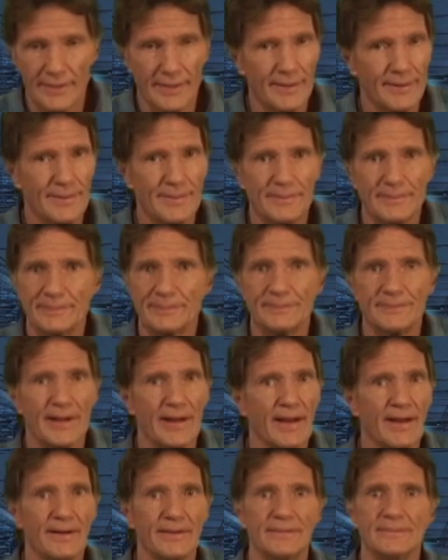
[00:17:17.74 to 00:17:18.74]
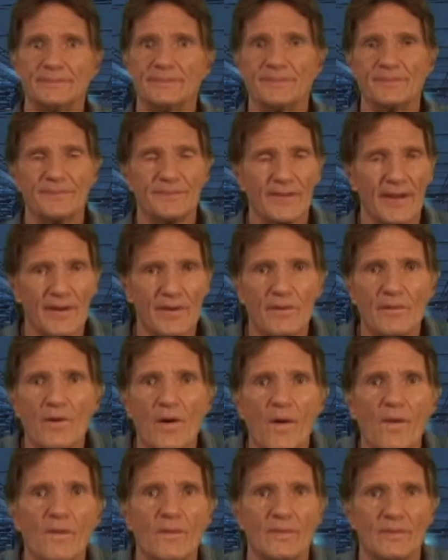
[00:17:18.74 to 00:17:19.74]
I don't
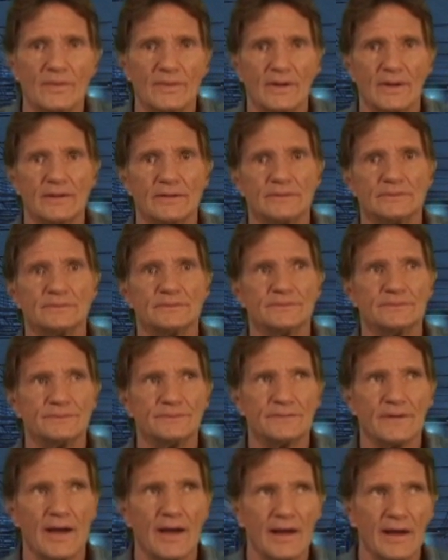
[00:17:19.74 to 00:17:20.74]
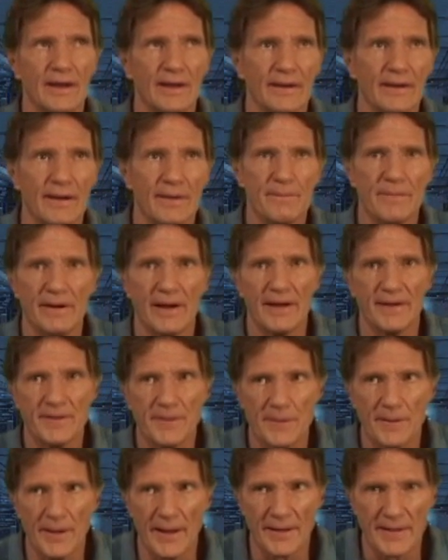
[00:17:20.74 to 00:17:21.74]
know. I mean,
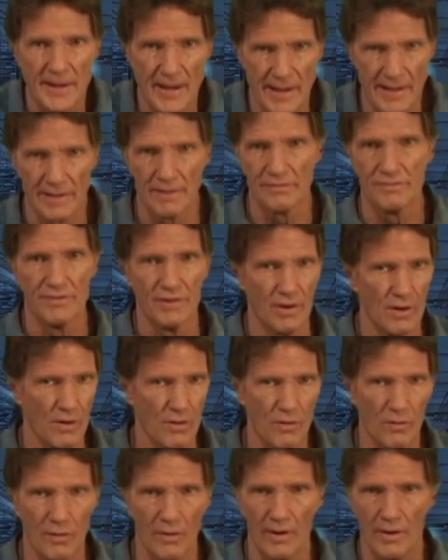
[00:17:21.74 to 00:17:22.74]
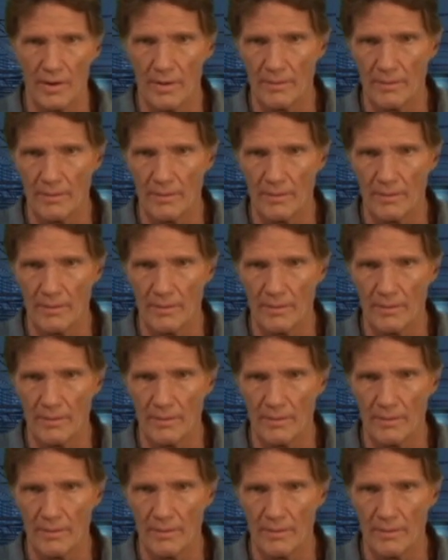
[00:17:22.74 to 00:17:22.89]
I kind of know.